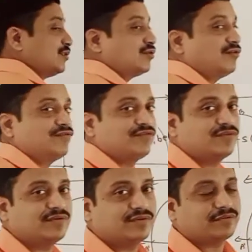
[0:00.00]
of
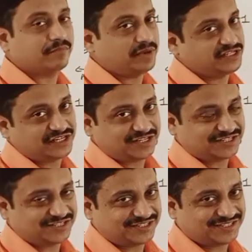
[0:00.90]
major
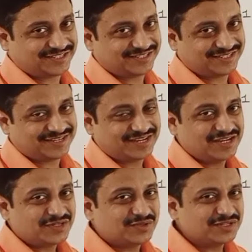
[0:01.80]
axis.
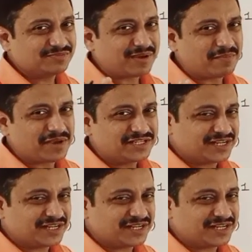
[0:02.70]
Students, my major